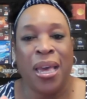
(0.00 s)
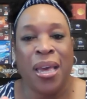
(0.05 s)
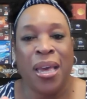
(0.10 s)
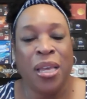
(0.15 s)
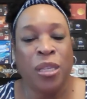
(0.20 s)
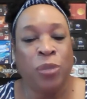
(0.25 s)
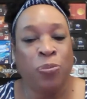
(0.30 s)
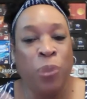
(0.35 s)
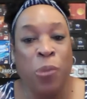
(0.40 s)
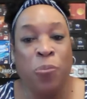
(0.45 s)

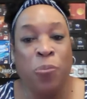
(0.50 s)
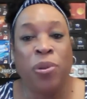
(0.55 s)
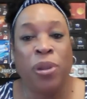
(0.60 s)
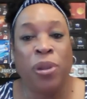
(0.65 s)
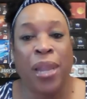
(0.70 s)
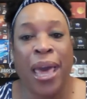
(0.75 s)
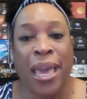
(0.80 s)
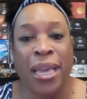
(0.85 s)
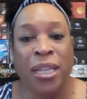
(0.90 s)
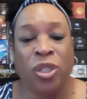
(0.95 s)
because people
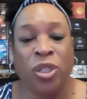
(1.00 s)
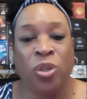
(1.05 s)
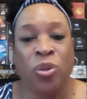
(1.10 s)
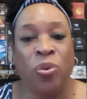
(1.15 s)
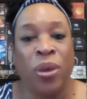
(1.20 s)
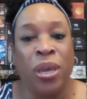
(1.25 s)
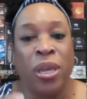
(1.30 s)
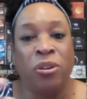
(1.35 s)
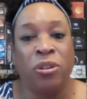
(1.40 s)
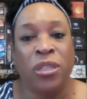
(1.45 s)
like to
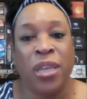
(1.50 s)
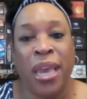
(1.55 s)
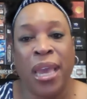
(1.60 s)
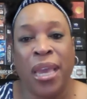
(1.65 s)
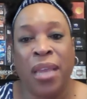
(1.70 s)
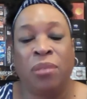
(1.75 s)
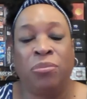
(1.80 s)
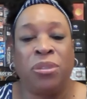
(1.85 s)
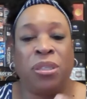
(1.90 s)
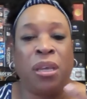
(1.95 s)
entertain
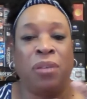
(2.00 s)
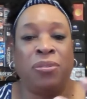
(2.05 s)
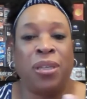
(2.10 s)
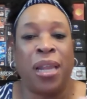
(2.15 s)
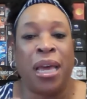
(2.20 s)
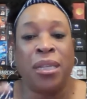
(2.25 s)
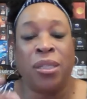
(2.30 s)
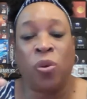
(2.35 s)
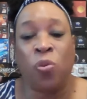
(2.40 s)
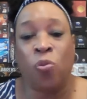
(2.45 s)
themselves. They
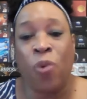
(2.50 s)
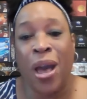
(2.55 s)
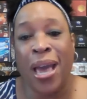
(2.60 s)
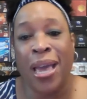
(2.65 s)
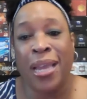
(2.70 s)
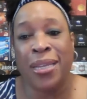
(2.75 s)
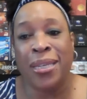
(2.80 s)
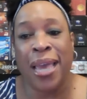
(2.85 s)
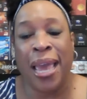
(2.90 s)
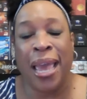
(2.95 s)
like to
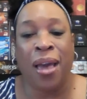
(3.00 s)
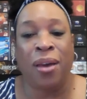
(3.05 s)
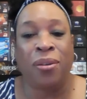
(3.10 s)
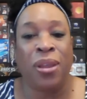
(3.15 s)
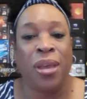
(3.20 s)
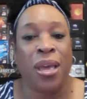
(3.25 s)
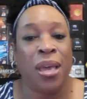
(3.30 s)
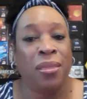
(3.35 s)
wind down.